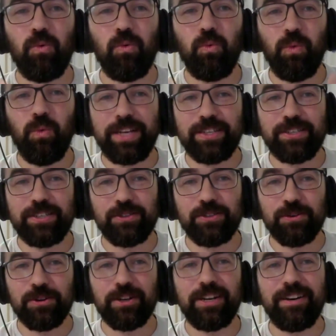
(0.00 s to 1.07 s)
what
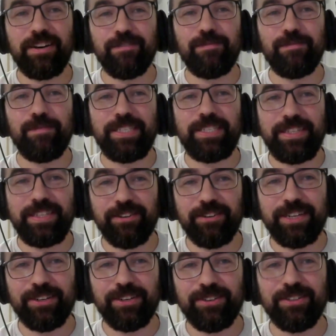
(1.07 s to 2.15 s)
sort of
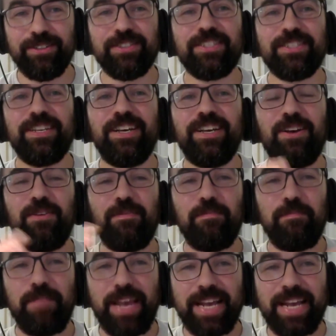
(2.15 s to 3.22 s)
materials
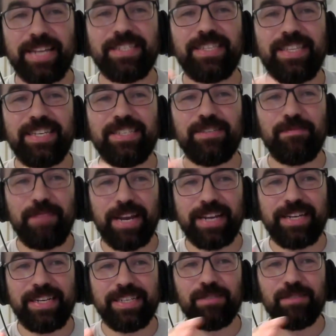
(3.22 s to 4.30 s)
makes this
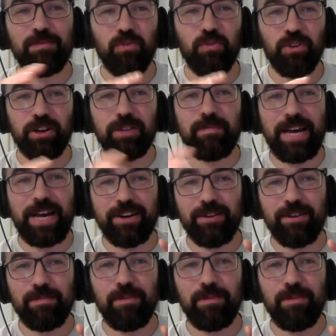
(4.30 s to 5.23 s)
mechanism work better,